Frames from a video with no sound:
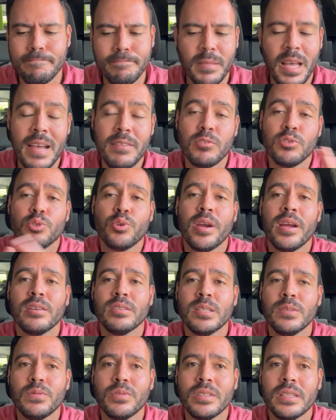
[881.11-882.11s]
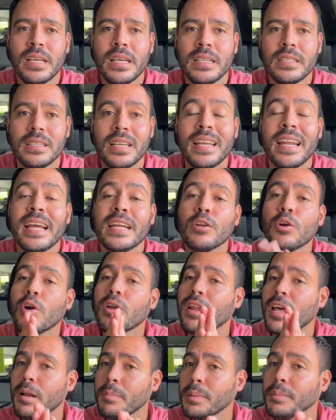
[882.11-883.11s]
I have to try out different days. And I know a
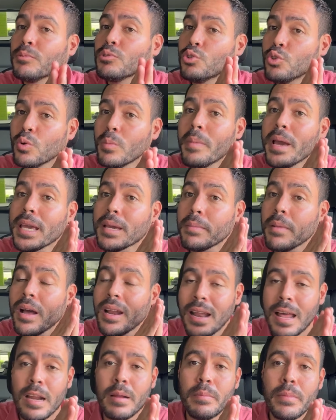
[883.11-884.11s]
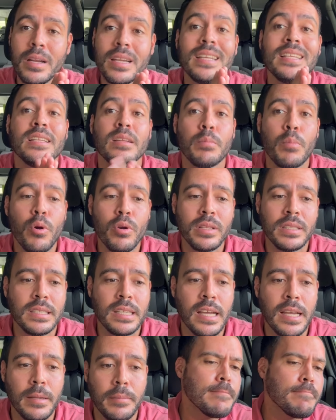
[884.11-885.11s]
lot of people do make a lot of money in the morning
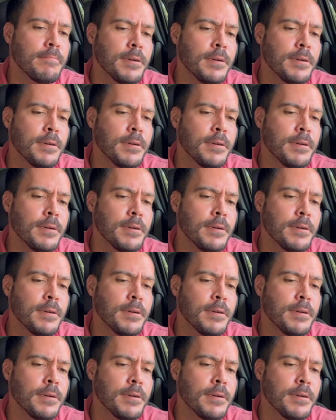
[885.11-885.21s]
time.